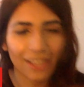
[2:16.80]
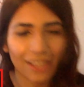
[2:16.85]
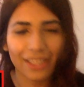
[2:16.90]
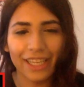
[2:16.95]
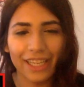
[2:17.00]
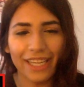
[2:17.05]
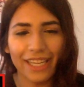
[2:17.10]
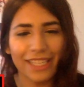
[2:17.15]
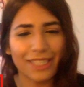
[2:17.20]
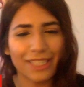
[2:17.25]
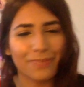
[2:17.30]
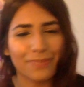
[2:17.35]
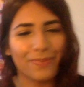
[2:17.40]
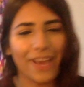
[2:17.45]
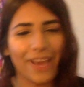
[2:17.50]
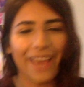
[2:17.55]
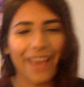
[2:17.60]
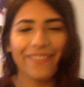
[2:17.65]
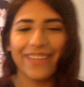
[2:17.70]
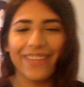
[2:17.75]
Yes,
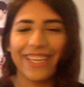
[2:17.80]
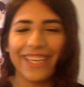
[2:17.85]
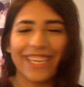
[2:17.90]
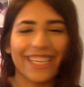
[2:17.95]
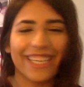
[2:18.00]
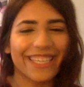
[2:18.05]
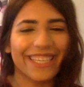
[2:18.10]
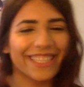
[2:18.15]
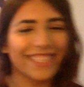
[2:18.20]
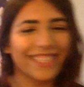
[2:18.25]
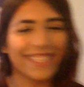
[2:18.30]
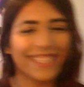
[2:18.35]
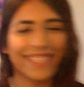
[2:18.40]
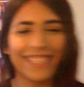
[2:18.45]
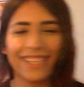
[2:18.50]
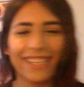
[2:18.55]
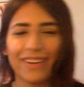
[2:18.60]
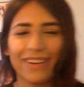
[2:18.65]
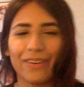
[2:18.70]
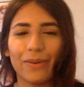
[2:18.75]
baby.
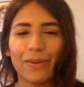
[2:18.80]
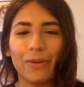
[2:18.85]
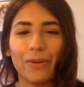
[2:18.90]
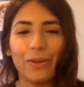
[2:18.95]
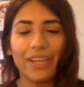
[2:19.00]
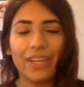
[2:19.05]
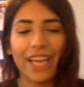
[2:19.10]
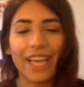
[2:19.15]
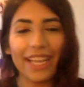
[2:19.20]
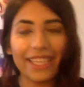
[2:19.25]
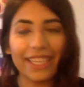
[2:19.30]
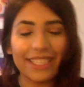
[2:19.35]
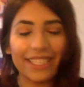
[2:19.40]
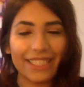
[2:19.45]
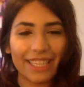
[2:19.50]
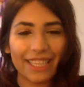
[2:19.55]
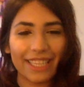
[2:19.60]
Oh, look at his